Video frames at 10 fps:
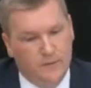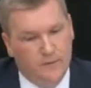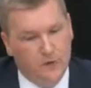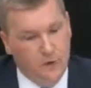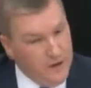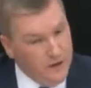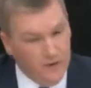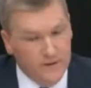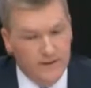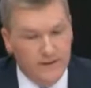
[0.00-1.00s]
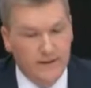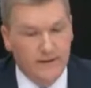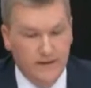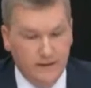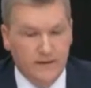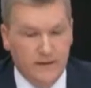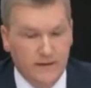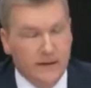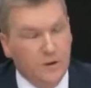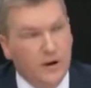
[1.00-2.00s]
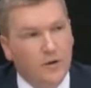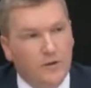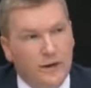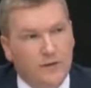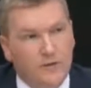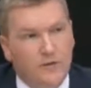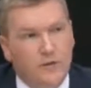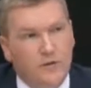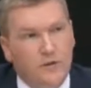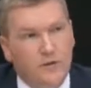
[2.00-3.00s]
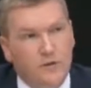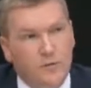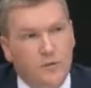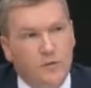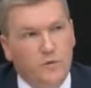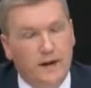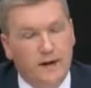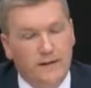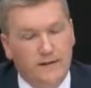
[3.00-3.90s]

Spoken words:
for new entrants, then I think you are going to have to move. And